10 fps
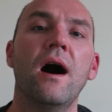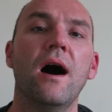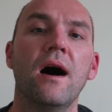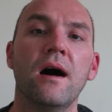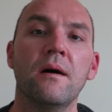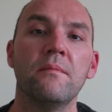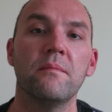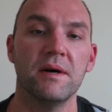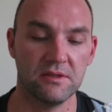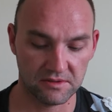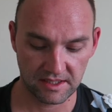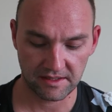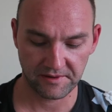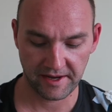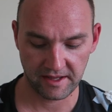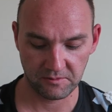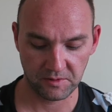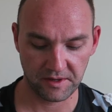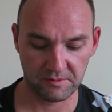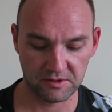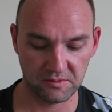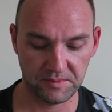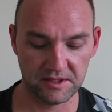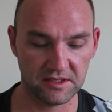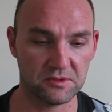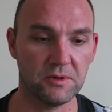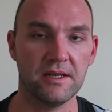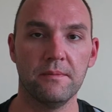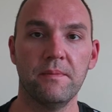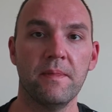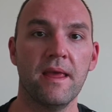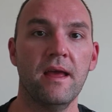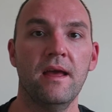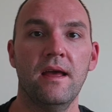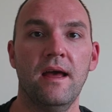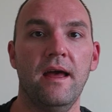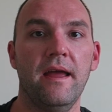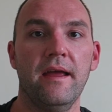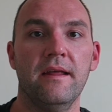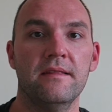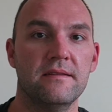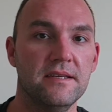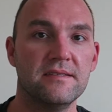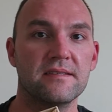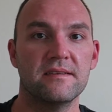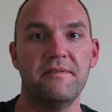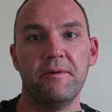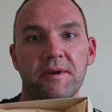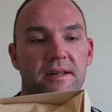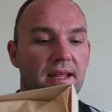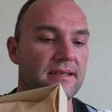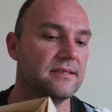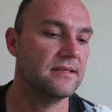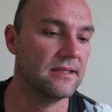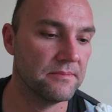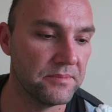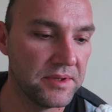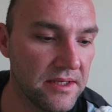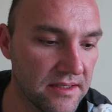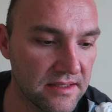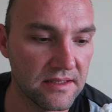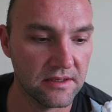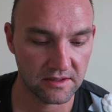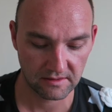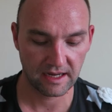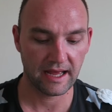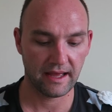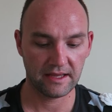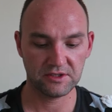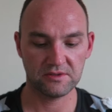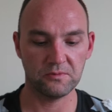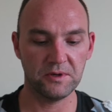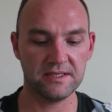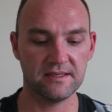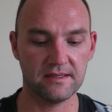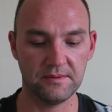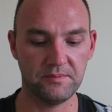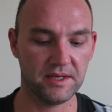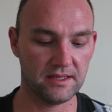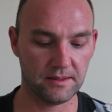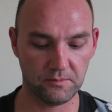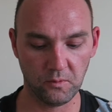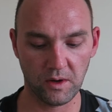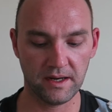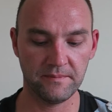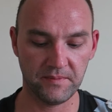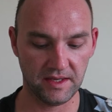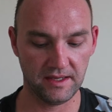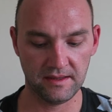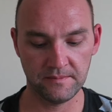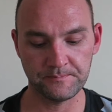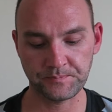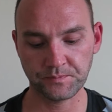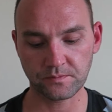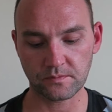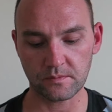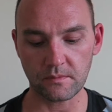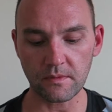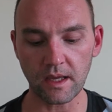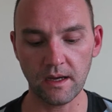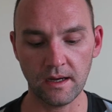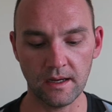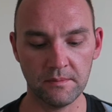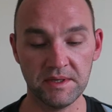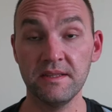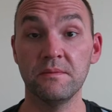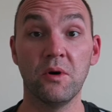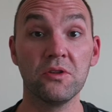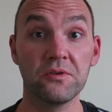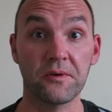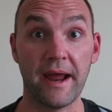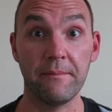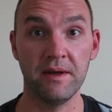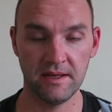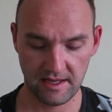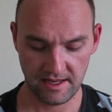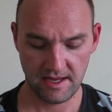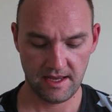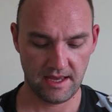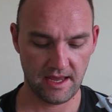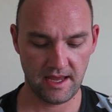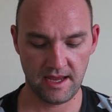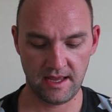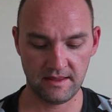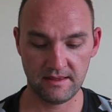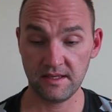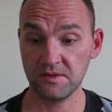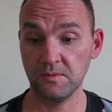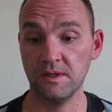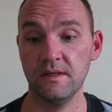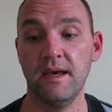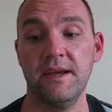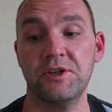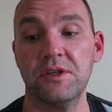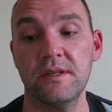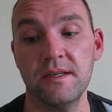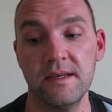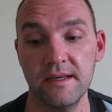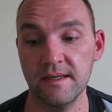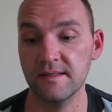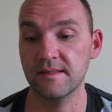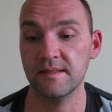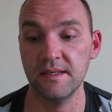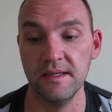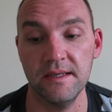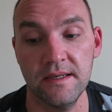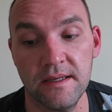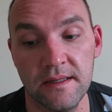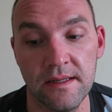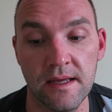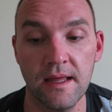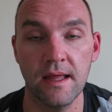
But on the other hand, we were able to pick this one up, and this is a very classical piece. I just recently picked up one in the monogram, and this one actually is in